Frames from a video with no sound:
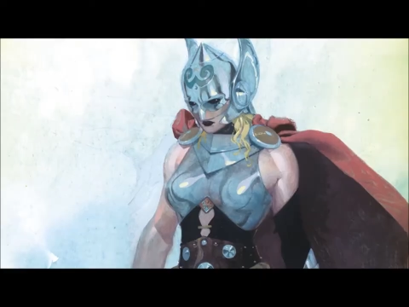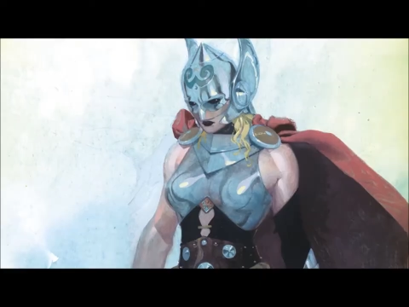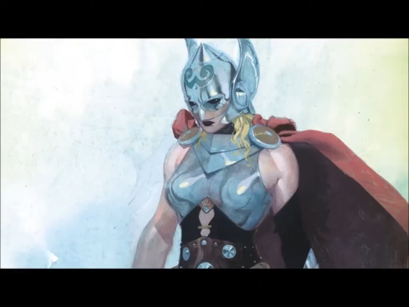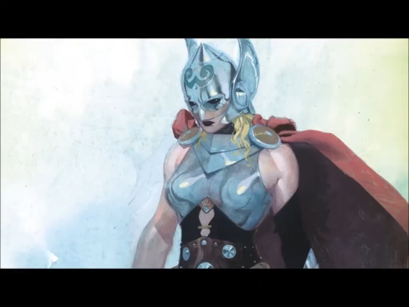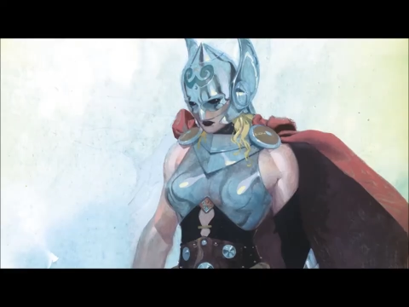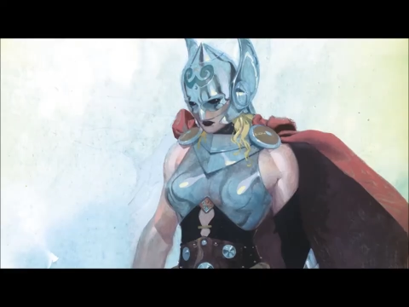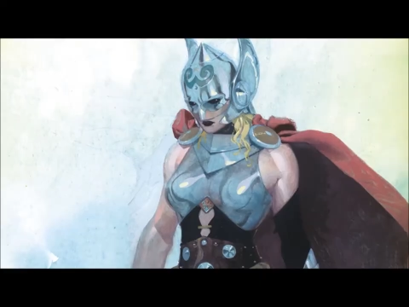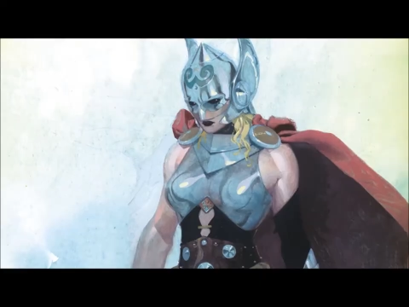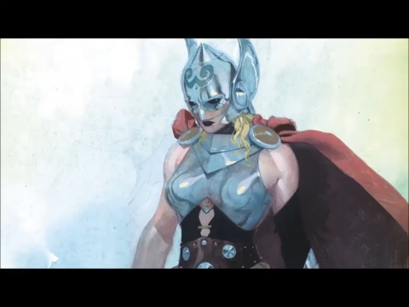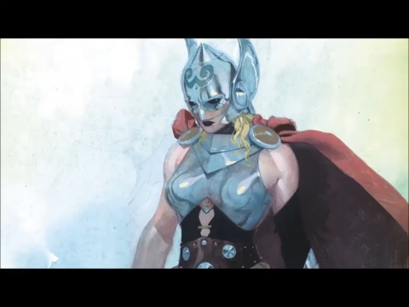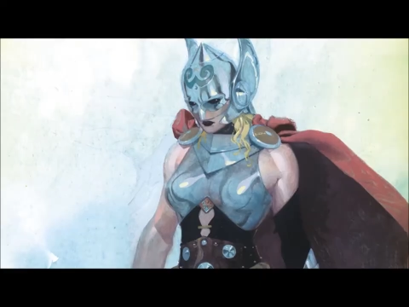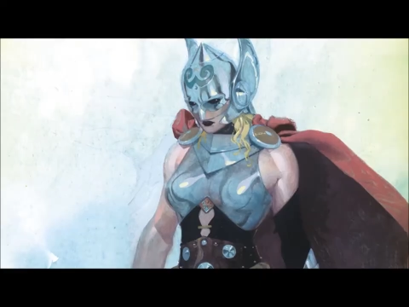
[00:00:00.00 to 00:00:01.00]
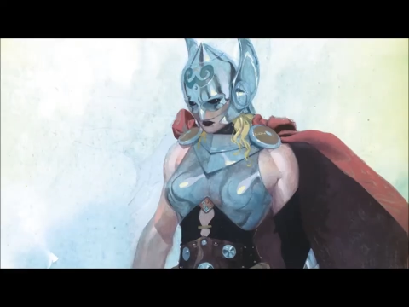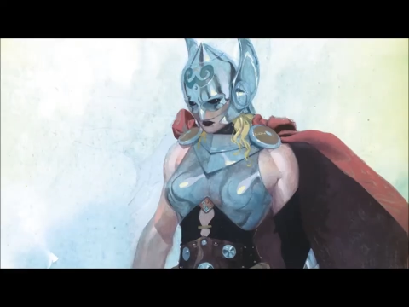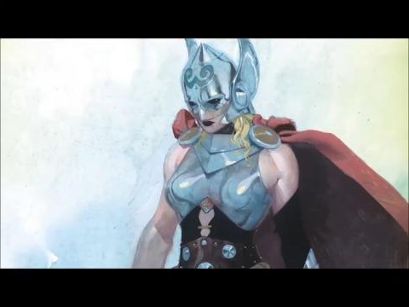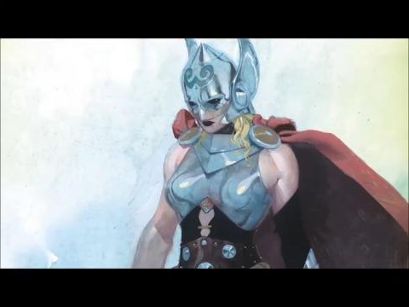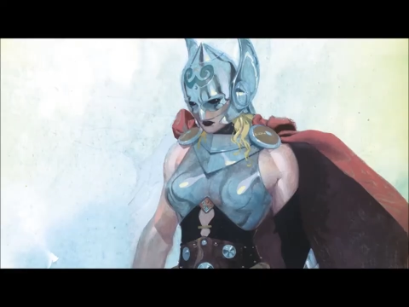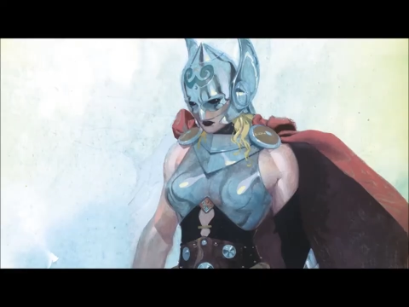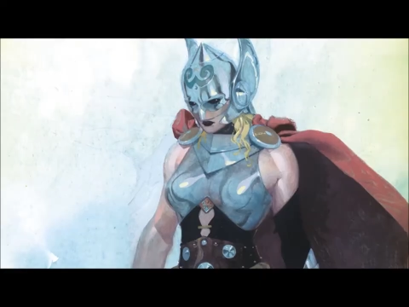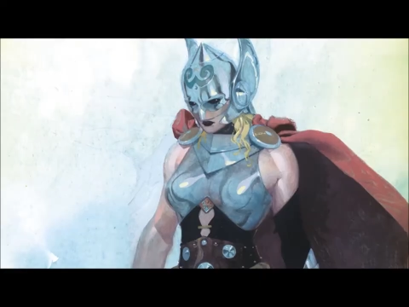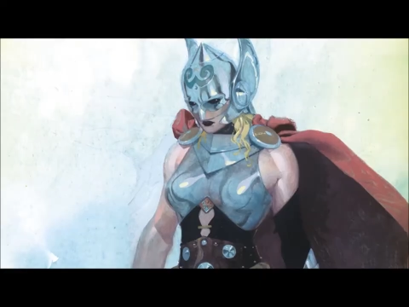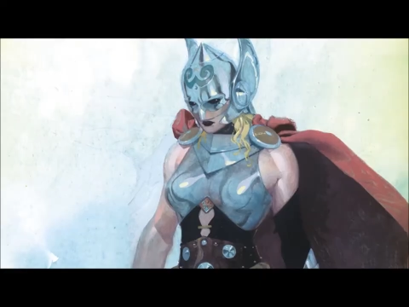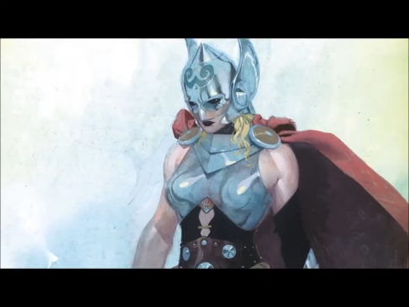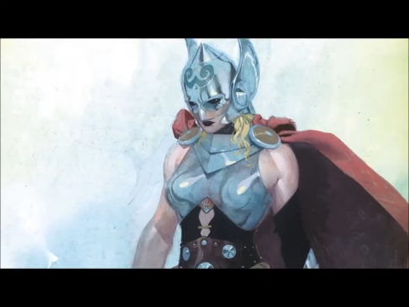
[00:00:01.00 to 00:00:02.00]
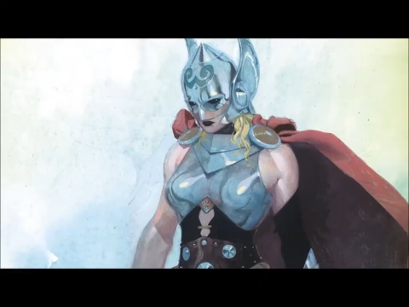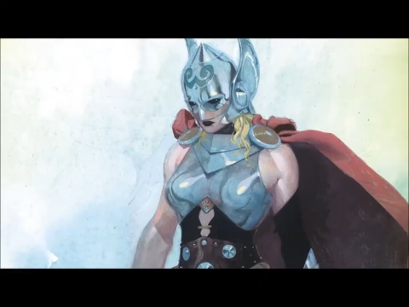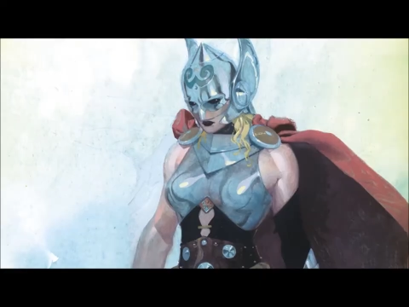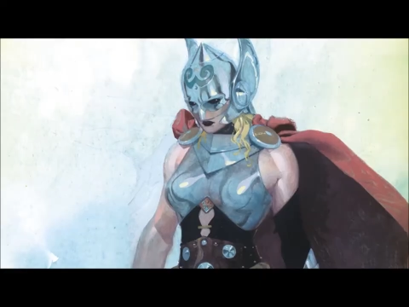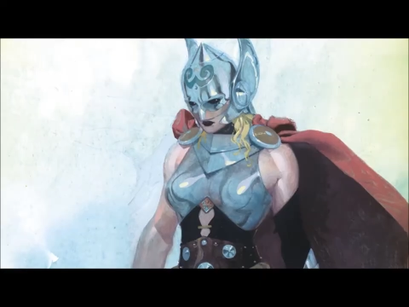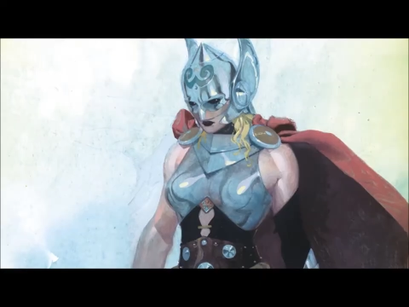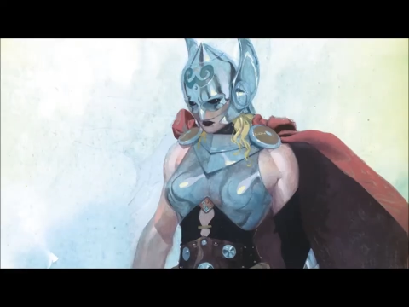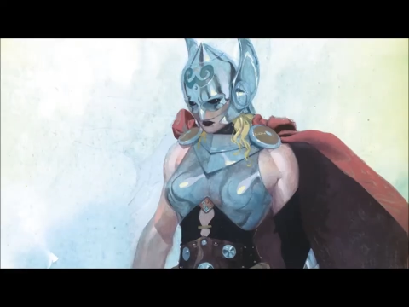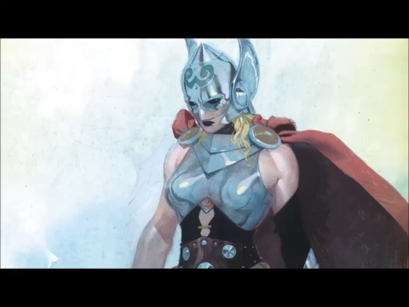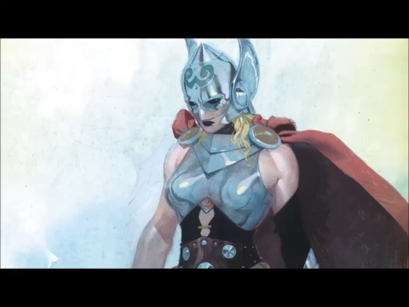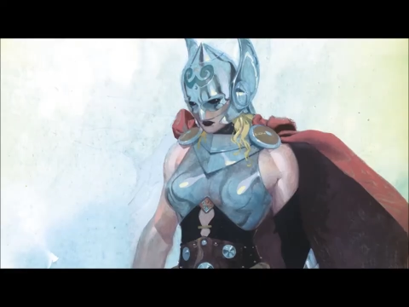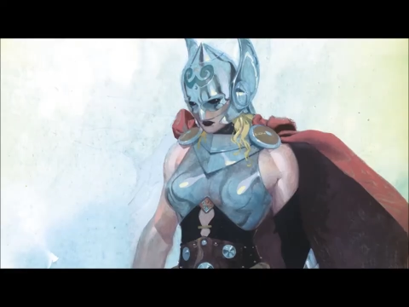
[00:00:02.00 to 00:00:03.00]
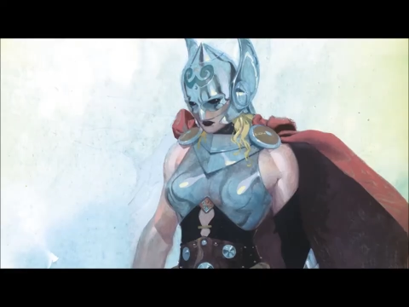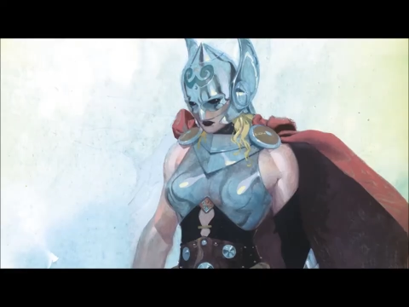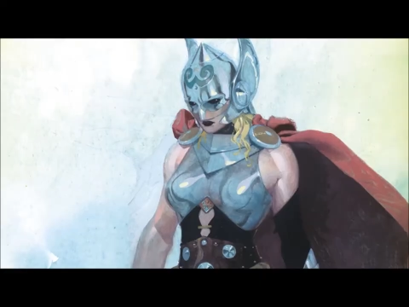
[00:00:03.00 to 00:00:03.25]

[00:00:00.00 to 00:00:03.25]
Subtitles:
Nobody's mouth can be seen.